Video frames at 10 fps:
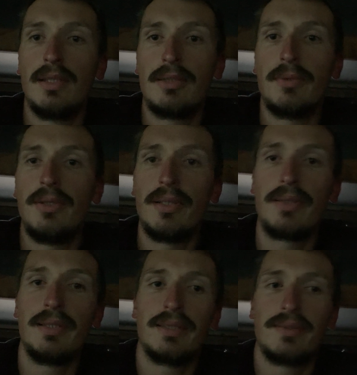small
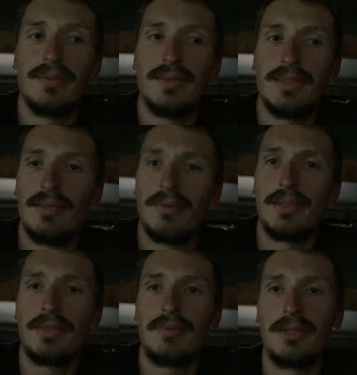area, so to say,
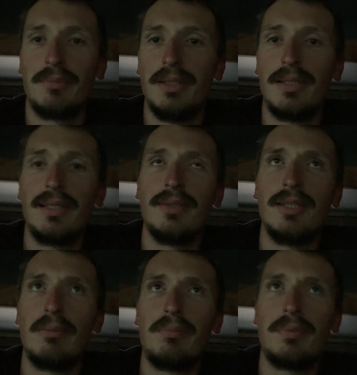where it's being held
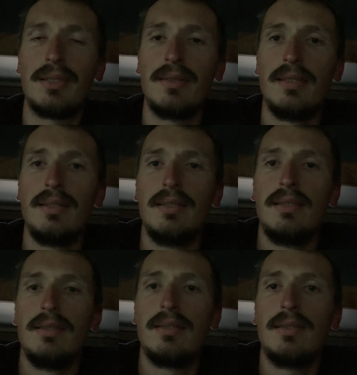up, and
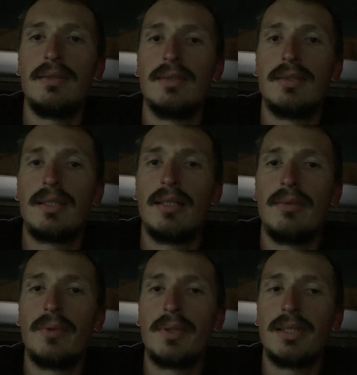it's just
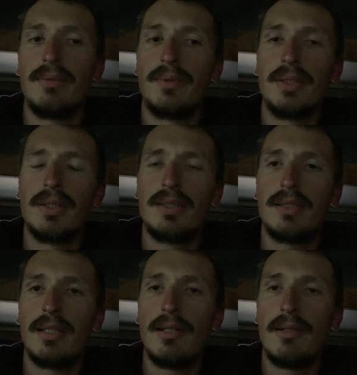getting worse and worse.